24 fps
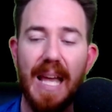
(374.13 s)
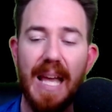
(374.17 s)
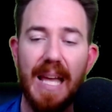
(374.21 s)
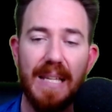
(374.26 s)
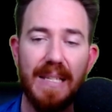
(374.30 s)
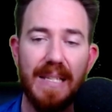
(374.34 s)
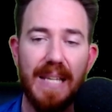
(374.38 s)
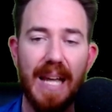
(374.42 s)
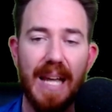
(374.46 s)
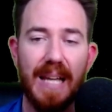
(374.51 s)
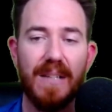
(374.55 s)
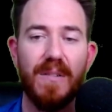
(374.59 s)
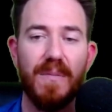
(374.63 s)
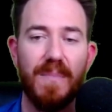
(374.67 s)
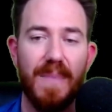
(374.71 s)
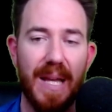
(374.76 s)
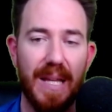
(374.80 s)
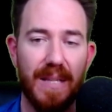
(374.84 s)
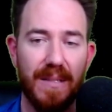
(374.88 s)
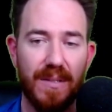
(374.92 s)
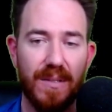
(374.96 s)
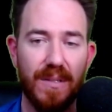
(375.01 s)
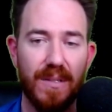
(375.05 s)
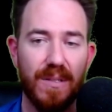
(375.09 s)
And
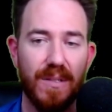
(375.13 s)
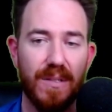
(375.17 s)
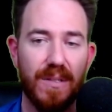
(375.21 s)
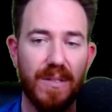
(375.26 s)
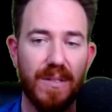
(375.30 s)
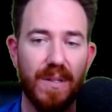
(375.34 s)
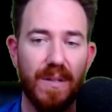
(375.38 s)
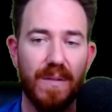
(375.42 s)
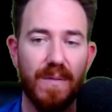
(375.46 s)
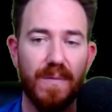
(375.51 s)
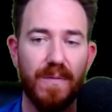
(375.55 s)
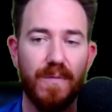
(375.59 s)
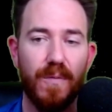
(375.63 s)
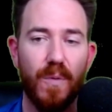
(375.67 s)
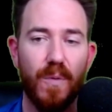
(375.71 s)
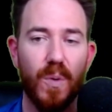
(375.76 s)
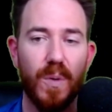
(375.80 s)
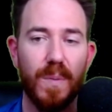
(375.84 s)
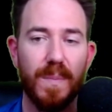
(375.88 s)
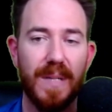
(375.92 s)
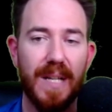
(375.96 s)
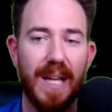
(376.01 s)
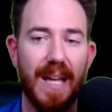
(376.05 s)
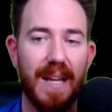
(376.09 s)
Technomancers
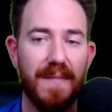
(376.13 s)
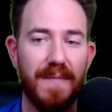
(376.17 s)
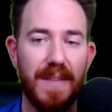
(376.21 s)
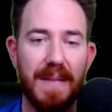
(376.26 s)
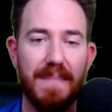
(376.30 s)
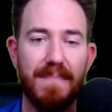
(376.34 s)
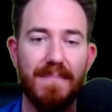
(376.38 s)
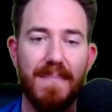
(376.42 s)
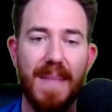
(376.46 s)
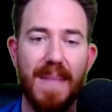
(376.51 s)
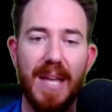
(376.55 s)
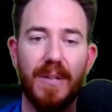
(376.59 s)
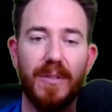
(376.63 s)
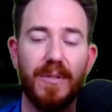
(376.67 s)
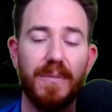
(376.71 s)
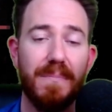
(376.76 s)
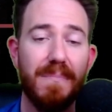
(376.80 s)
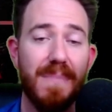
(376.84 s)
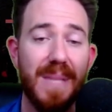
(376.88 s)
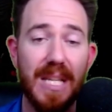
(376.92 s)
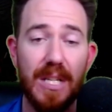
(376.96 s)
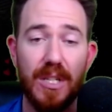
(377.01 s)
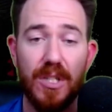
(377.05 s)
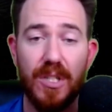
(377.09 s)
form kind of a metal
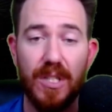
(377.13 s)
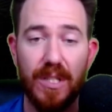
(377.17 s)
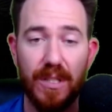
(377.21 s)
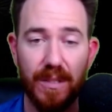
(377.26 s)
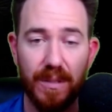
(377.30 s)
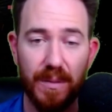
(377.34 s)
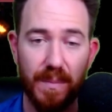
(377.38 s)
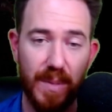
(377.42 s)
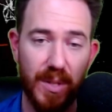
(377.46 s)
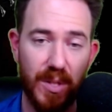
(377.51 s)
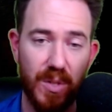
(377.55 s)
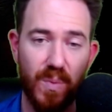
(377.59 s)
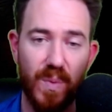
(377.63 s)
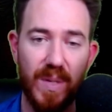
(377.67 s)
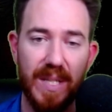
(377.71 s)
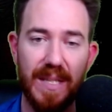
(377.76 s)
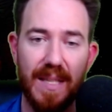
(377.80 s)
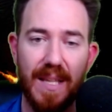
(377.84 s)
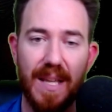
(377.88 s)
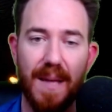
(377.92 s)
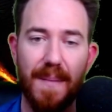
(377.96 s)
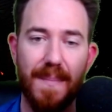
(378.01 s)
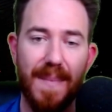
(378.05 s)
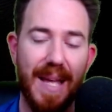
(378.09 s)
meat shield
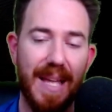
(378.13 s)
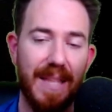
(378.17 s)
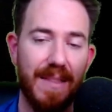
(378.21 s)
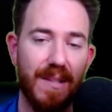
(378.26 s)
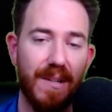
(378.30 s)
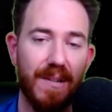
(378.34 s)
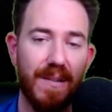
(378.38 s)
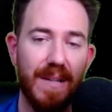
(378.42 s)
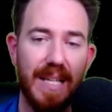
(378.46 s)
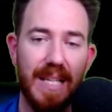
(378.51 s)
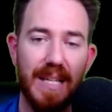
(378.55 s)
between them and their